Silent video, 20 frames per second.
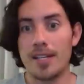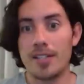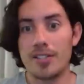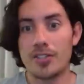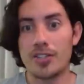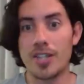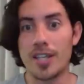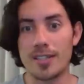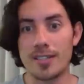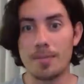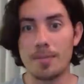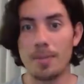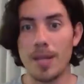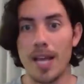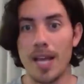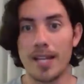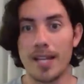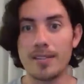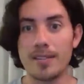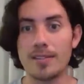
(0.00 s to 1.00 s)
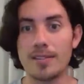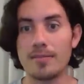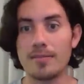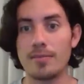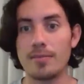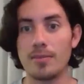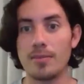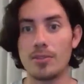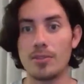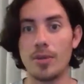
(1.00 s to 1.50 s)
it's just the planet
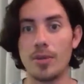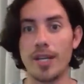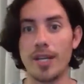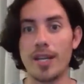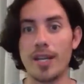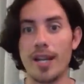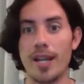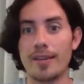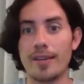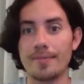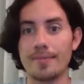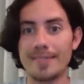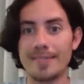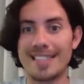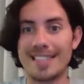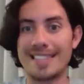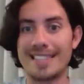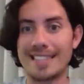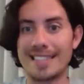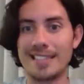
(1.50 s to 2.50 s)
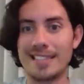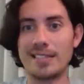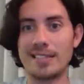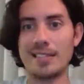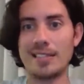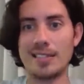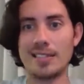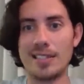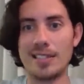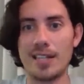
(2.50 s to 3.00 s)
doing like
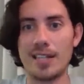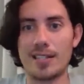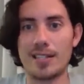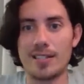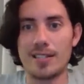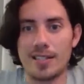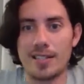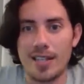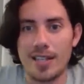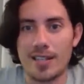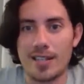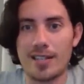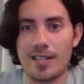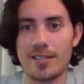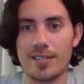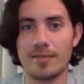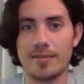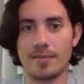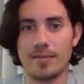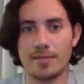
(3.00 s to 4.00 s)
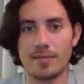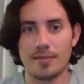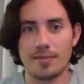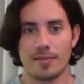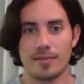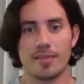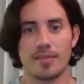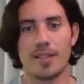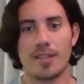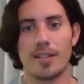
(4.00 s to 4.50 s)
crack crack.
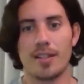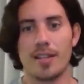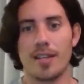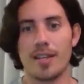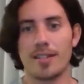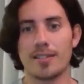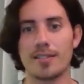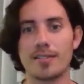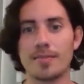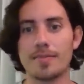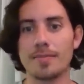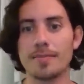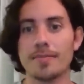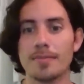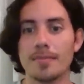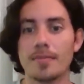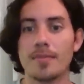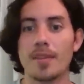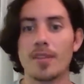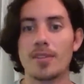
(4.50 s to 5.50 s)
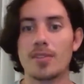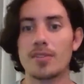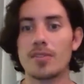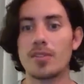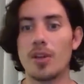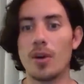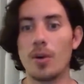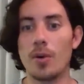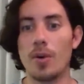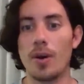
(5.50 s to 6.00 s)
Yes,
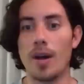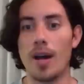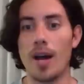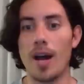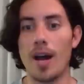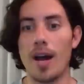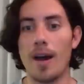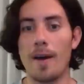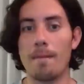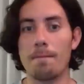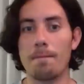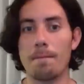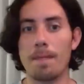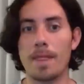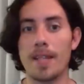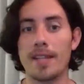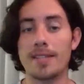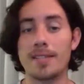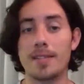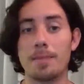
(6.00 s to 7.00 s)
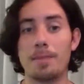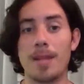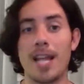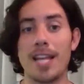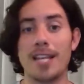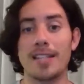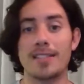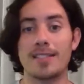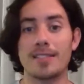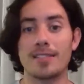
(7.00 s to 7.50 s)
so it's the
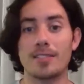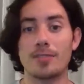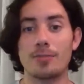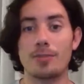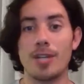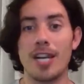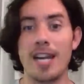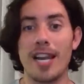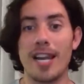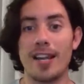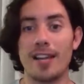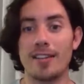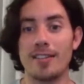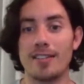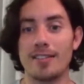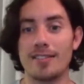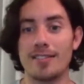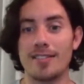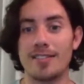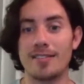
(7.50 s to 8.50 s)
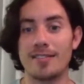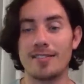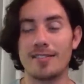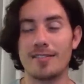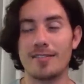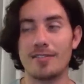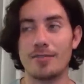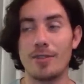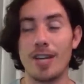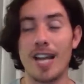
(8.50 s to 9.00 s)
planet
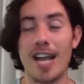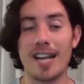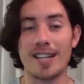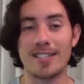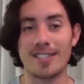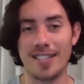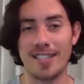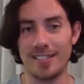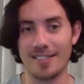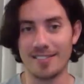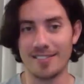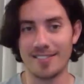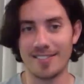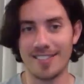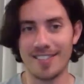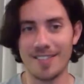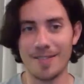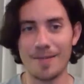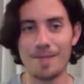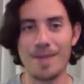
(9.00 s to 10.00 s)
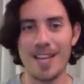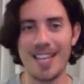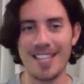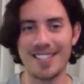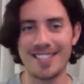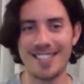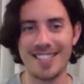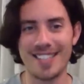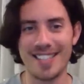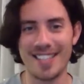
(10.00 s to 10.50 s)
relaxing,
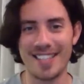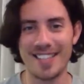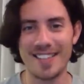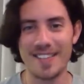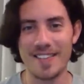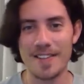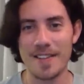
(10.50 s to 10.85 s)
basically.